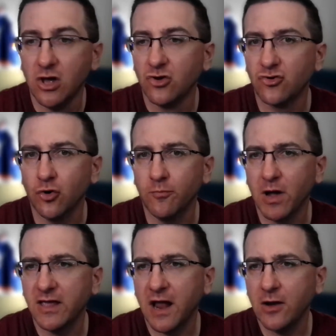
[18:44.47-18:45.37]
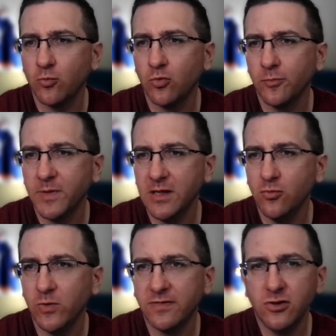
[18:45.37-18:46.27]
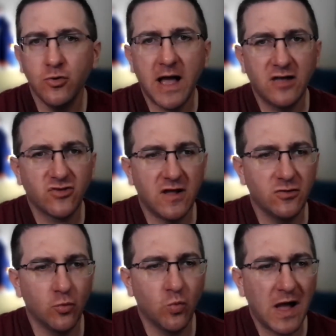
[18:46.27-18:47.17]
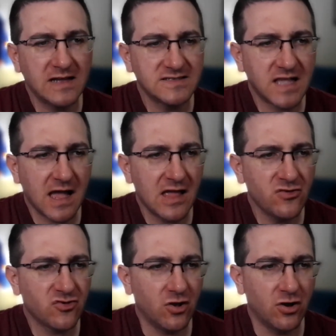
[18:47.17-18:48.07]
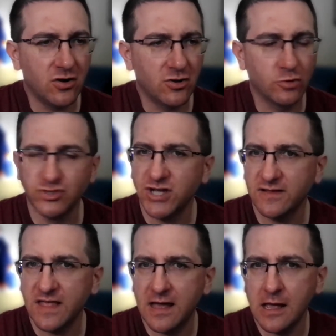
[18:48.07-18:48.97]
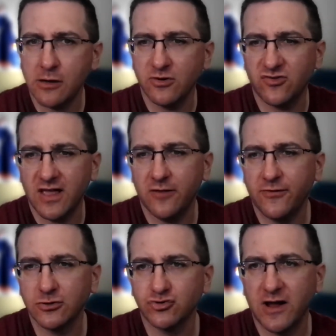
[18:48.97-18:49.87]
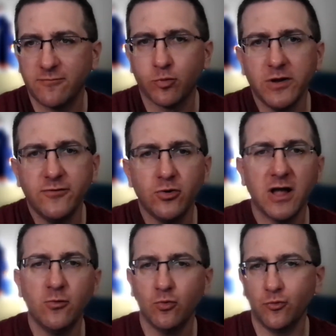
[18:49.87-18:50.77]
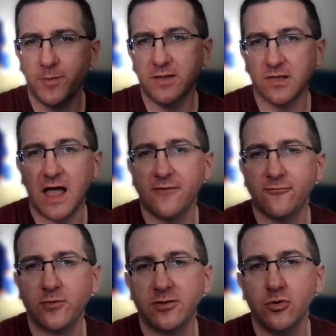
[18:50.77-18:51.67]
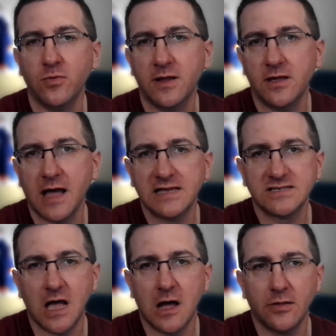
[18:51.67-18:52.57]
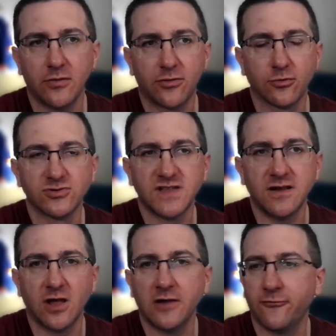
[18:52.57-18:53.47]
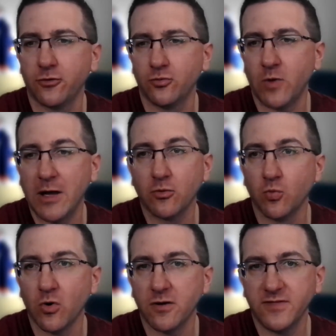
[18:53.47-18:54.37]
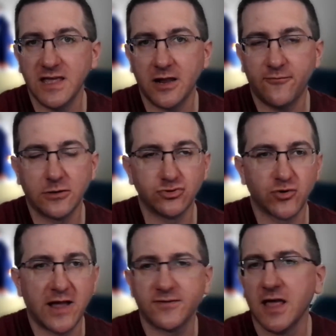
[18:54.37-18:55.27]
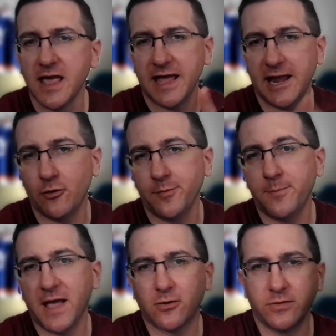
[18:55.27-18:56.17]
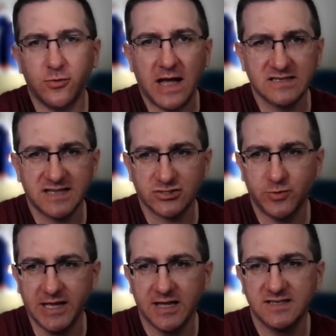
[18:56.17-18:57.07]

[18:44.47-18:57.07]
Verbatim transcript: So Mike and I will be with you guys on the Wise Guys. Uh, to go check that out. It's NFL Draft Preview Night. We will be live with you guys on Thursday night for round one of the NFL Draft, and I will be back with you guys next week.